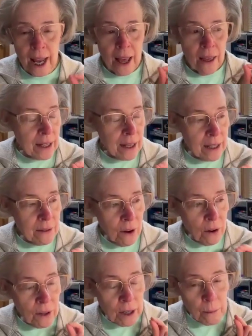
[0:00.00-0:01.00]
that is
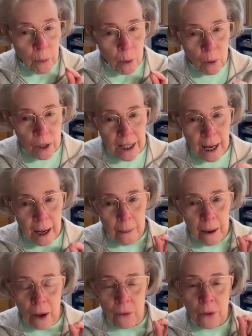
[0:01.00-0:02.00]
very important
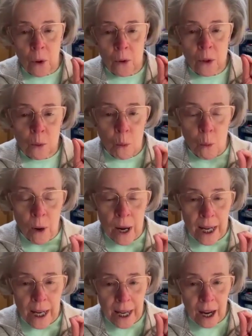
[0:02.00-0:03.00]
about those
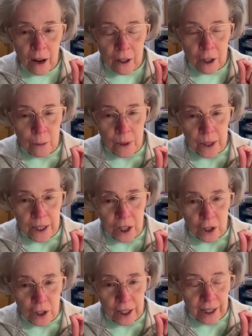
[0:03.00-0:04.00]
wing character
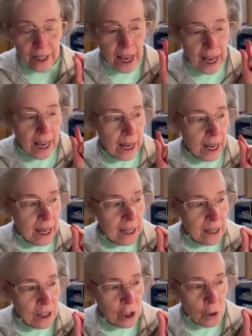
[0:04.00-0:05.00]
positions
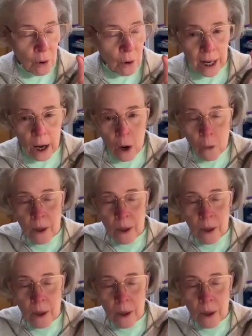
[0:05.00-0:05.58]
in the story.